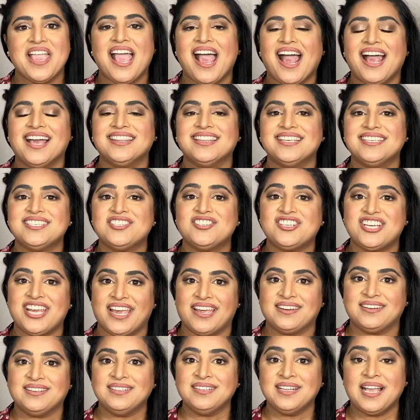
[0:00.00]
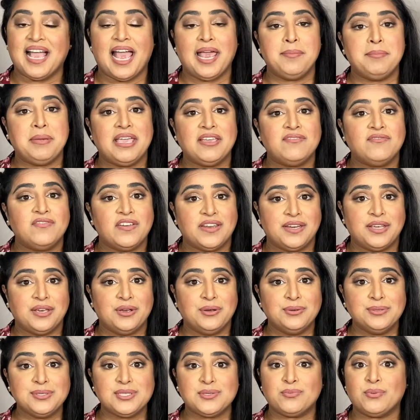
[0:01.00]
On this channel, I make
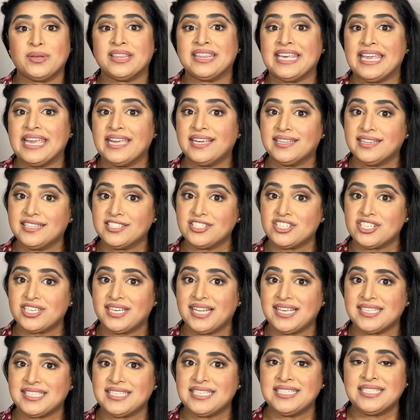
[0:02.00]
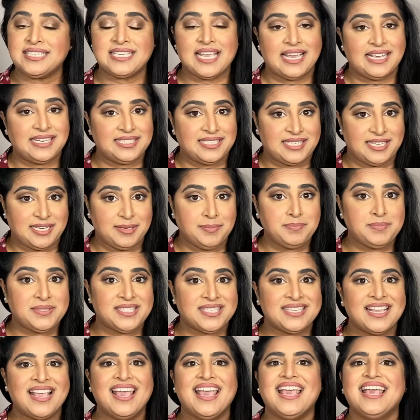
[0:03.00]
videos with English lessons and
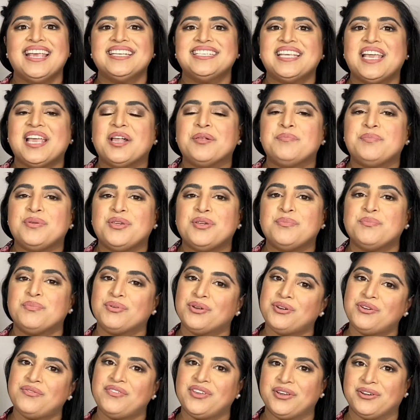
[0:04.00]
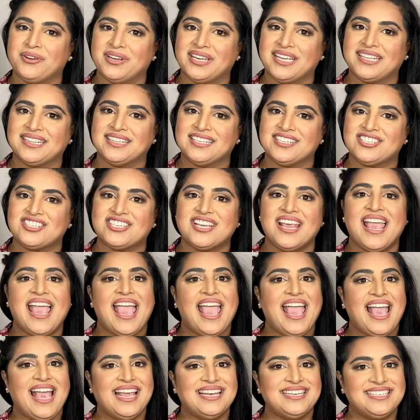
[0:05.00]
tips to help you improve your English
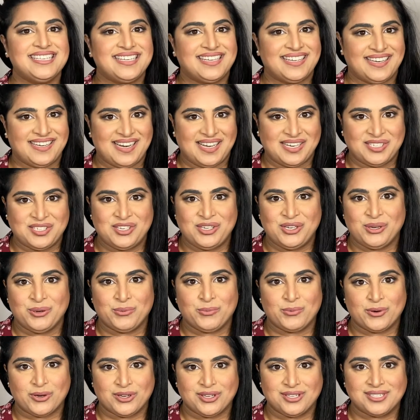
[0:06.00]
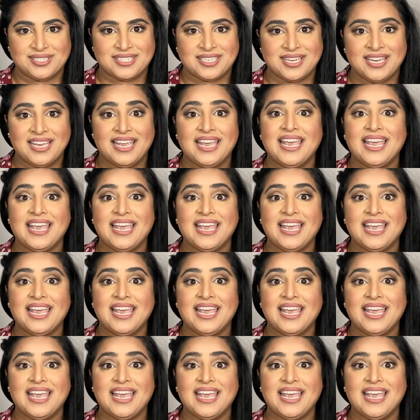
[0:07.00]
and connect to your world.